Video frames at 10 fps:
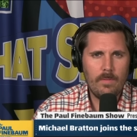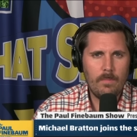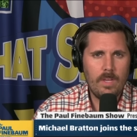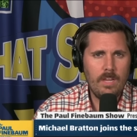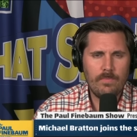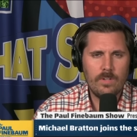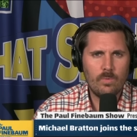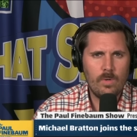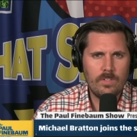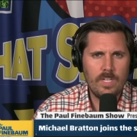if there's
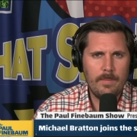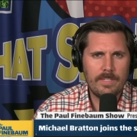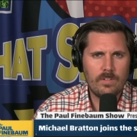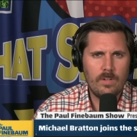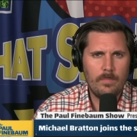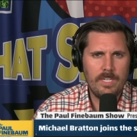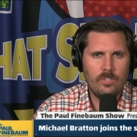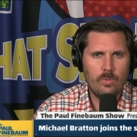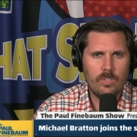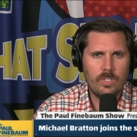one team that's going to be
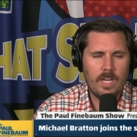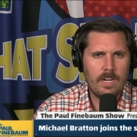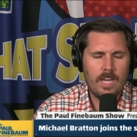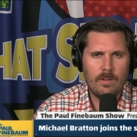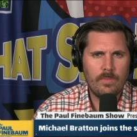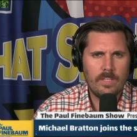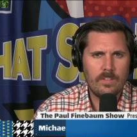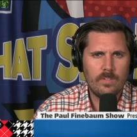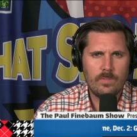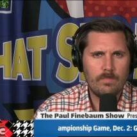Georgia, I, I, don't think
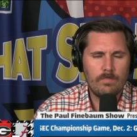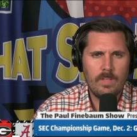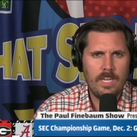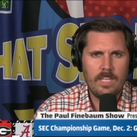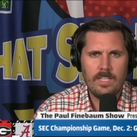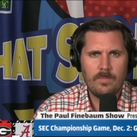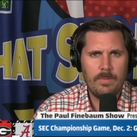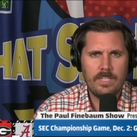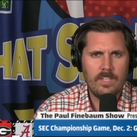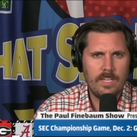there's any of these
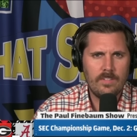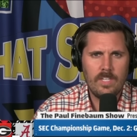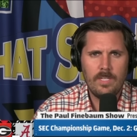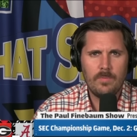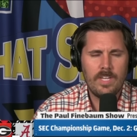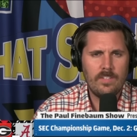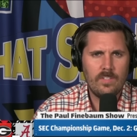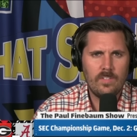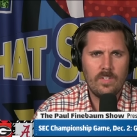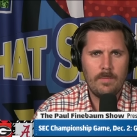Big Ten teams,
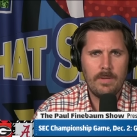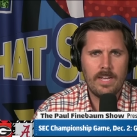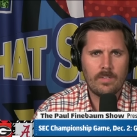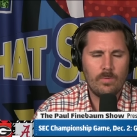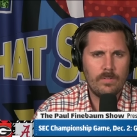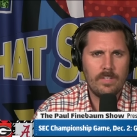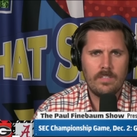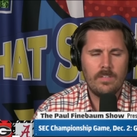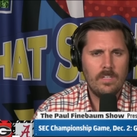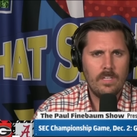ACC, Pac-12. Get
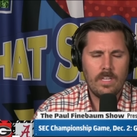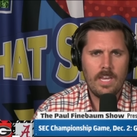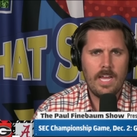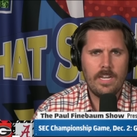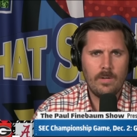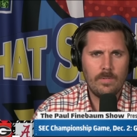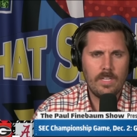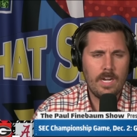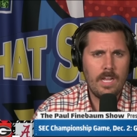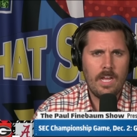get out of here with
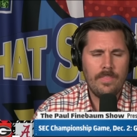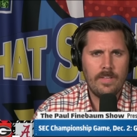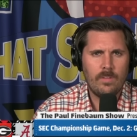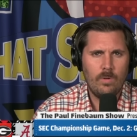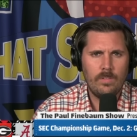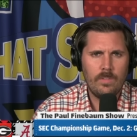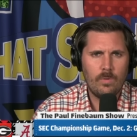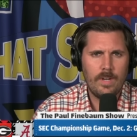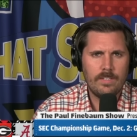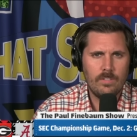that. I, I think the only
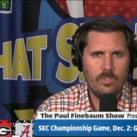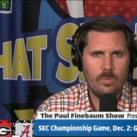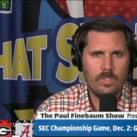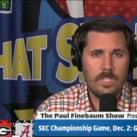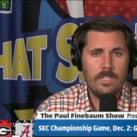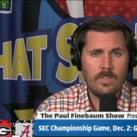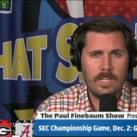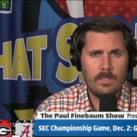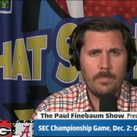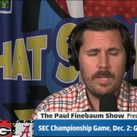threat to Georgia is
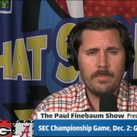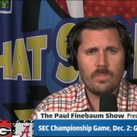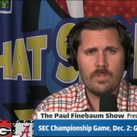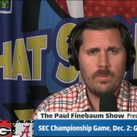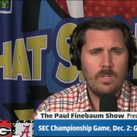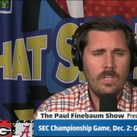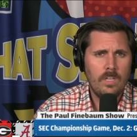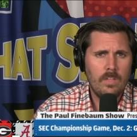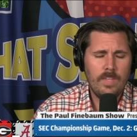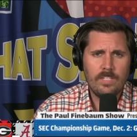Alabama. So
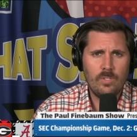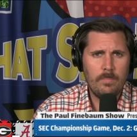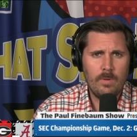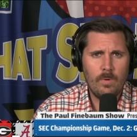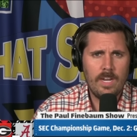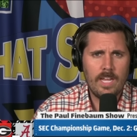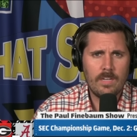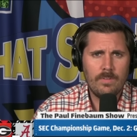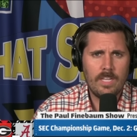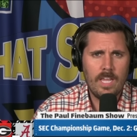that should be one heck
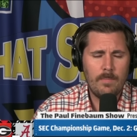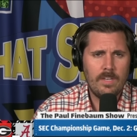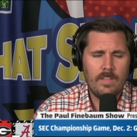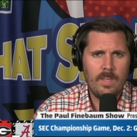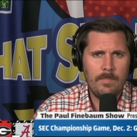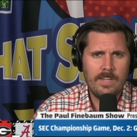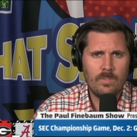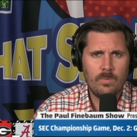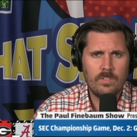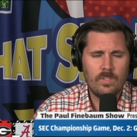of a game, and they may as
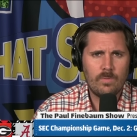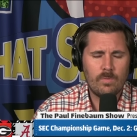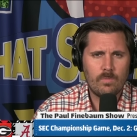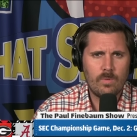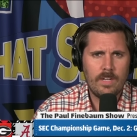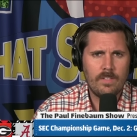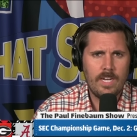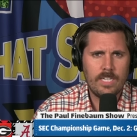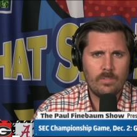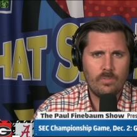well just crown the
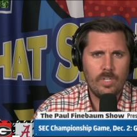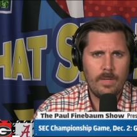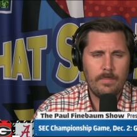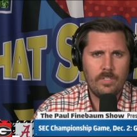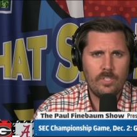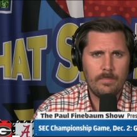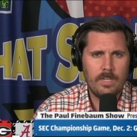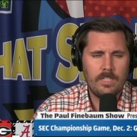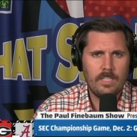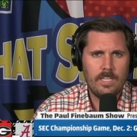national championship in
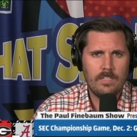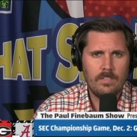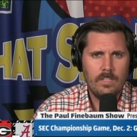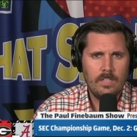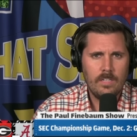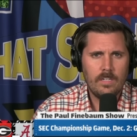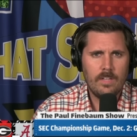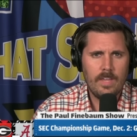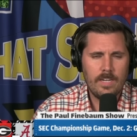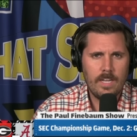Atlanta uh,
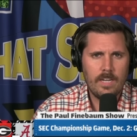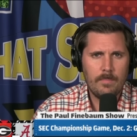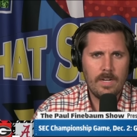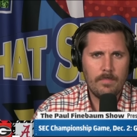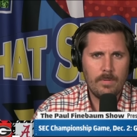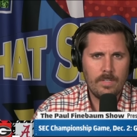that night, in my opinion.